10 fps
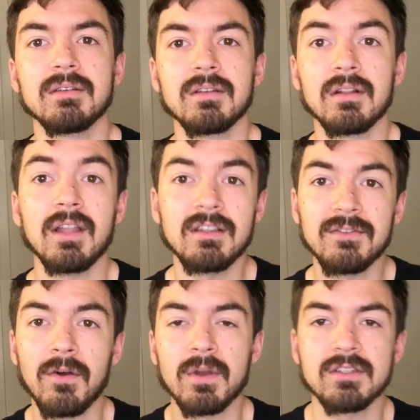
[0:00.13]
let's
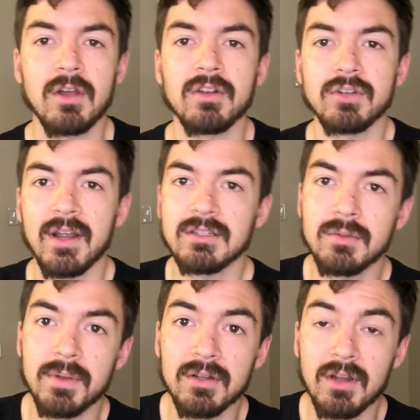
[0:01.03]
focus on trying
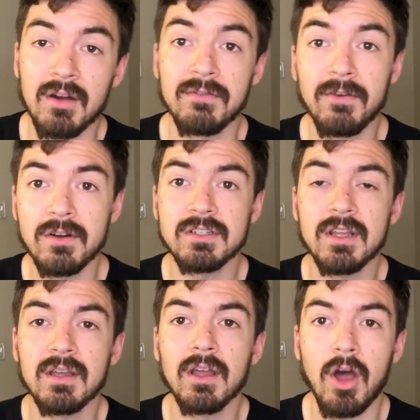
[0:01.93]
to build our first
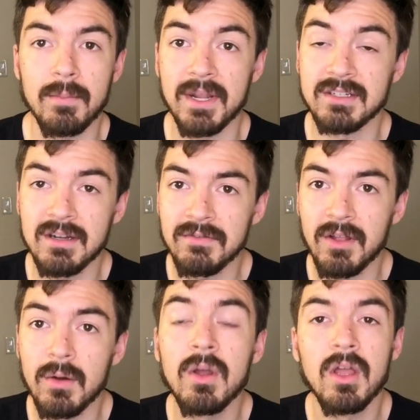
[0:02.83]
automated data
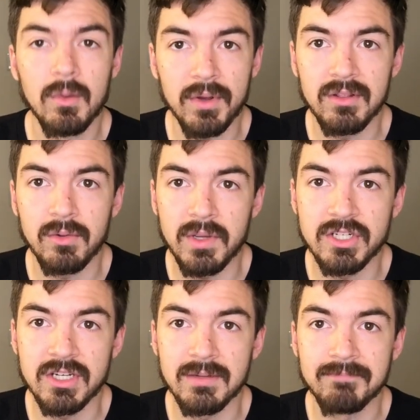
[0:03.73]
flow with
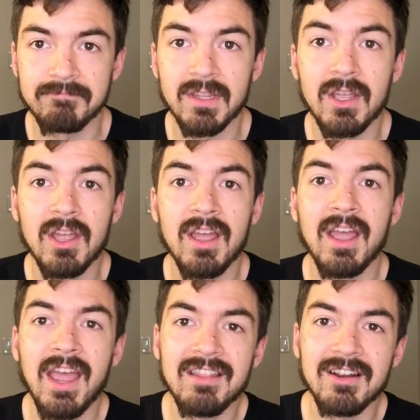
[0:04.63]
Luigi.
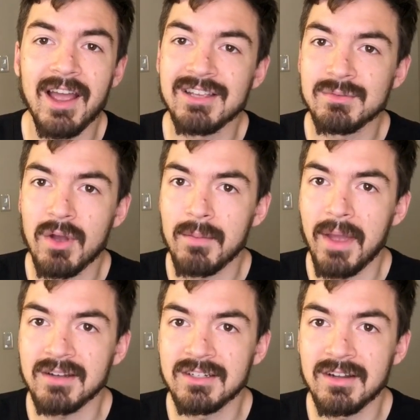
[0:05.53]
Hey there guys, welcome
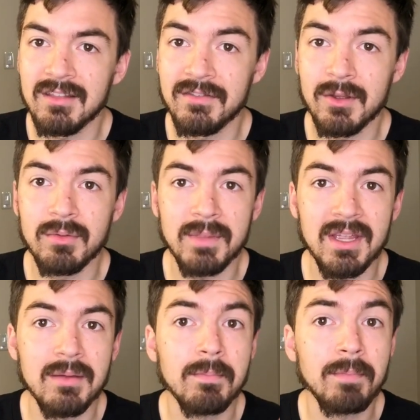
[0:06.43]
back to another video with
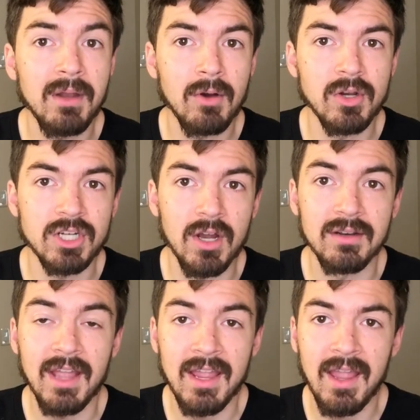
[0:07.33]
me, Ben
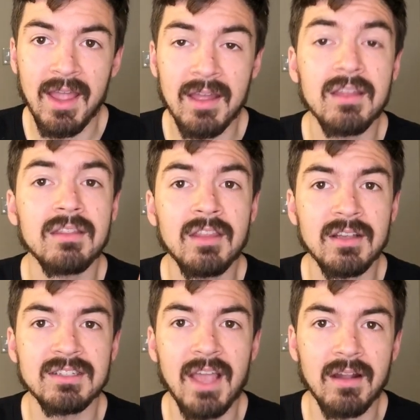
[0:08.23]
Roggenbuck, aka
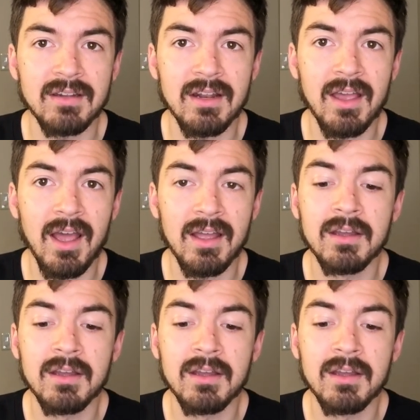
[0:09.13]
the Seattle Data Guy.